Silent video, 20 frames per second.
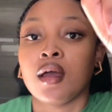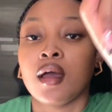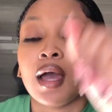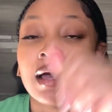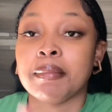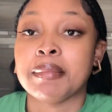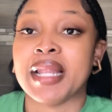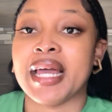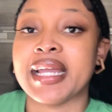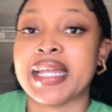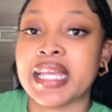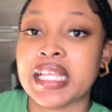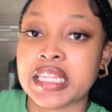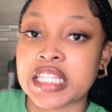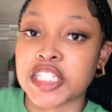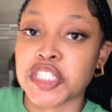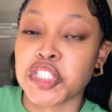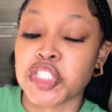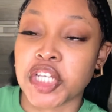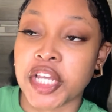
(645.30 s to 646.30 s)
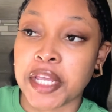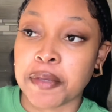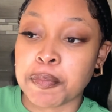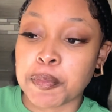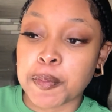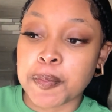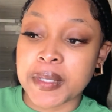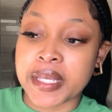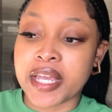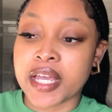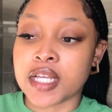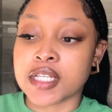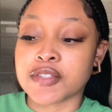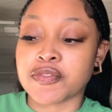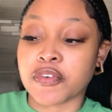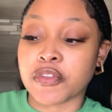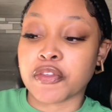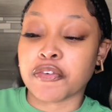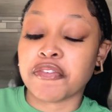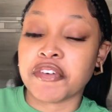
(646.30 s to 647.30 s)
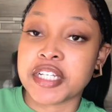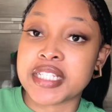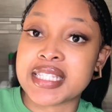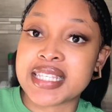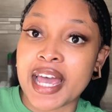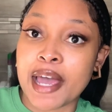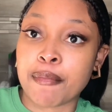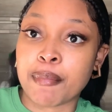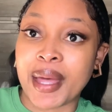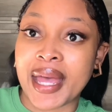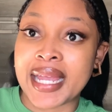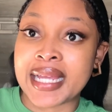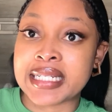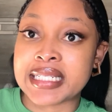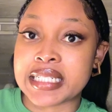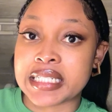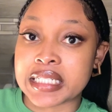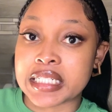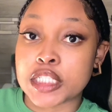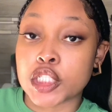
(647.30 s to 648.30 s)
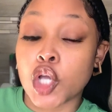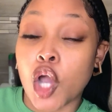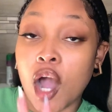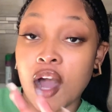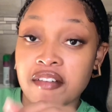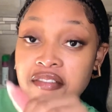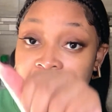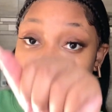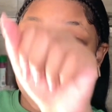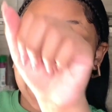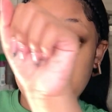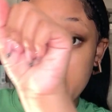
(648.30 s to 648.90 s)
I'm liking this shape because for the first time I did coffin